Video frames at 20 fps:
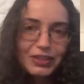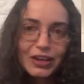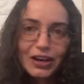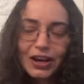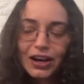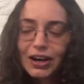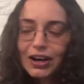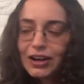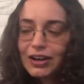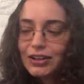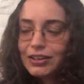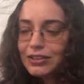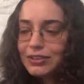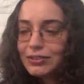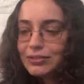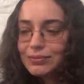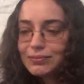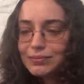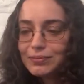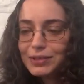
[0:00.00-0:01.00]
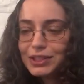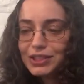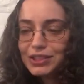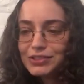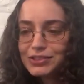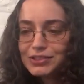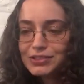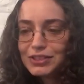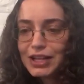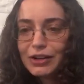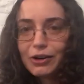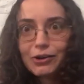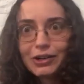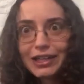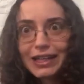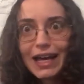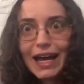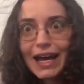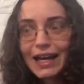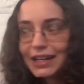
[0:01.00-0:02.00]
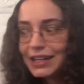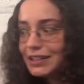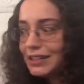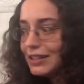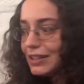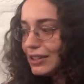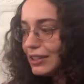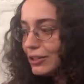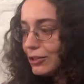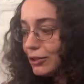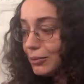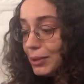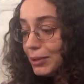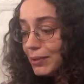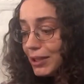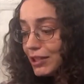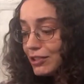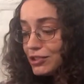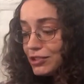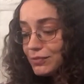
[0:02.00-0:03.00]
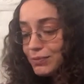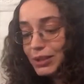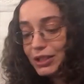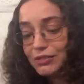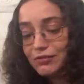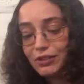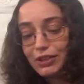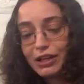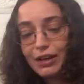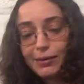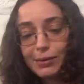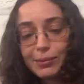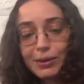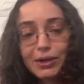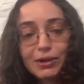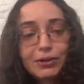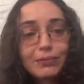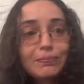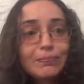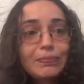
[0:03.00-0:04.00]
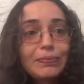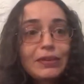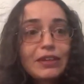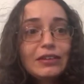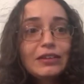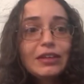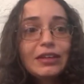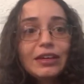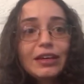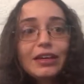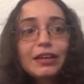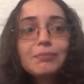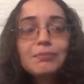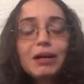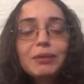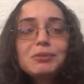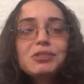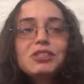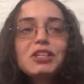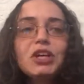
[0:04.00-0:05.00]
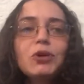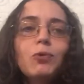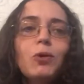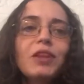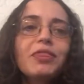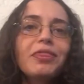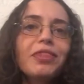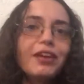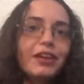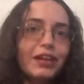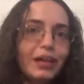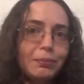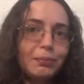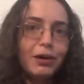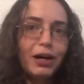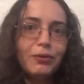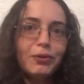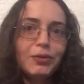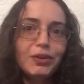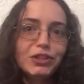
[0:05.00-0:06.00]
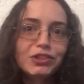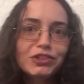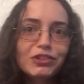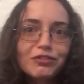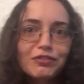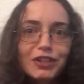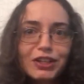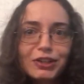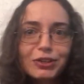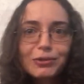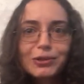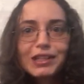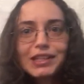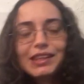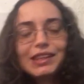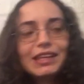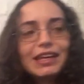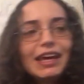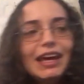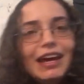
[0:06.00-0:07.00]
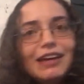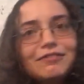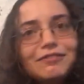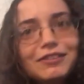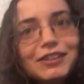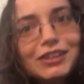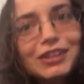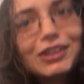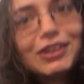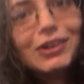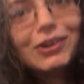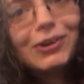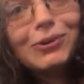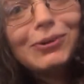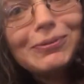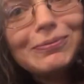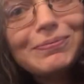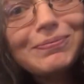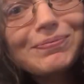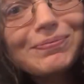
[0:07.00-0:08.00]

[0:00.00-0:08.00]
I already had it. Or maybe they just plain forgot about it. And I'm seeing one thing I probably should have included in the cat video.